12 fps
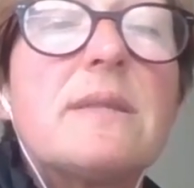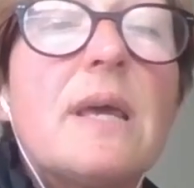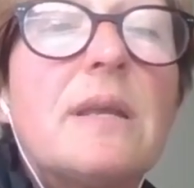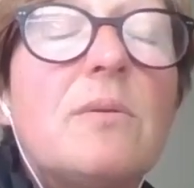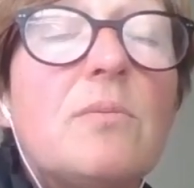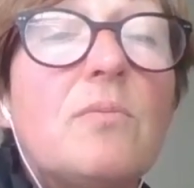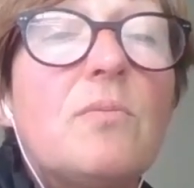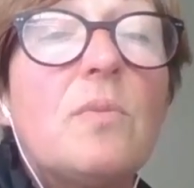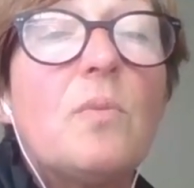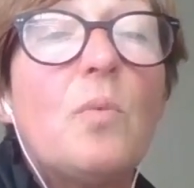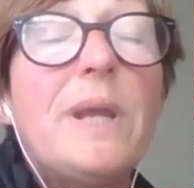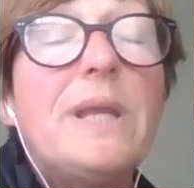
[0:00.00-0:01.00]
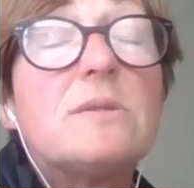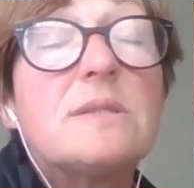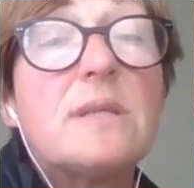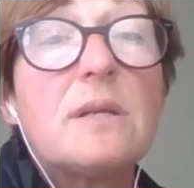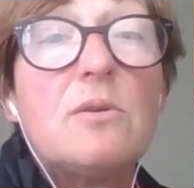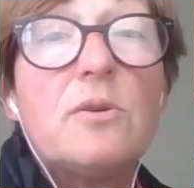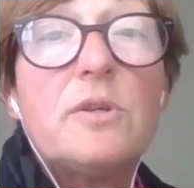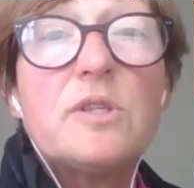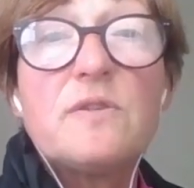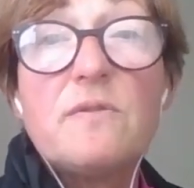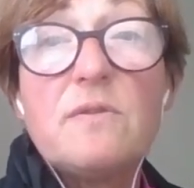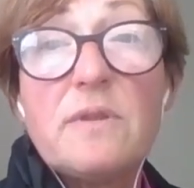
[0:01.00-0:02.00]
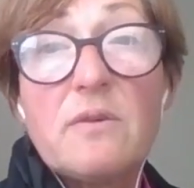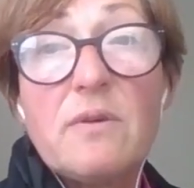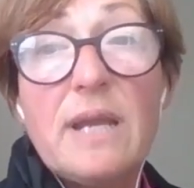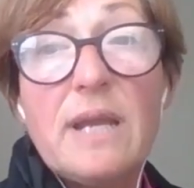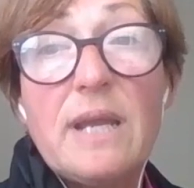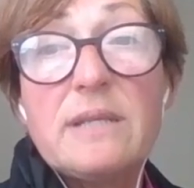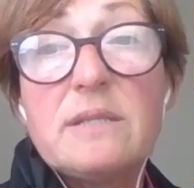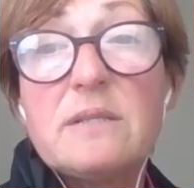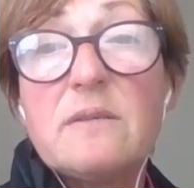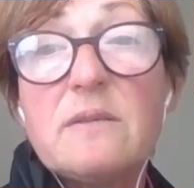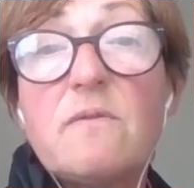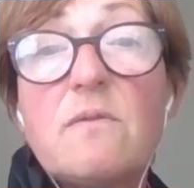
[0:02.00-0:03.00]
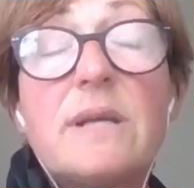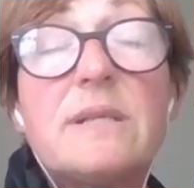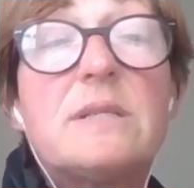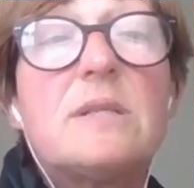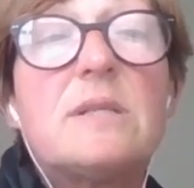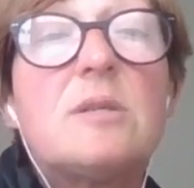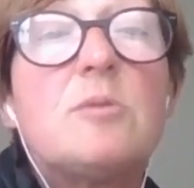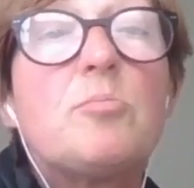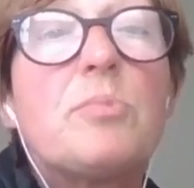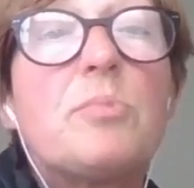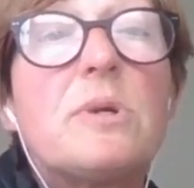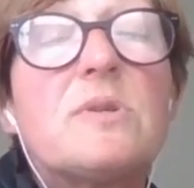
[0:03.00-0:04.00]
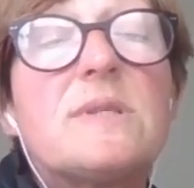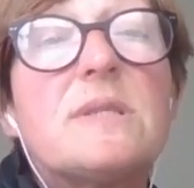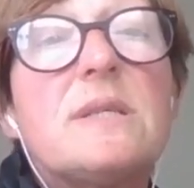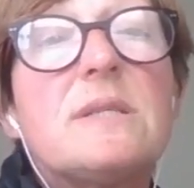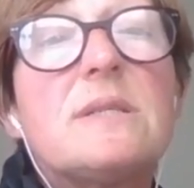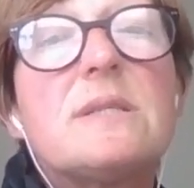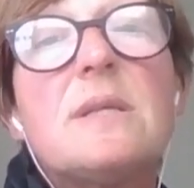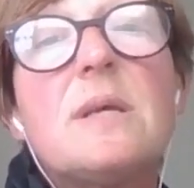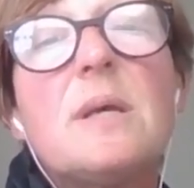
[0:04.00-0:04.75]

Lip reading: Then when you take learners through the creative writing process,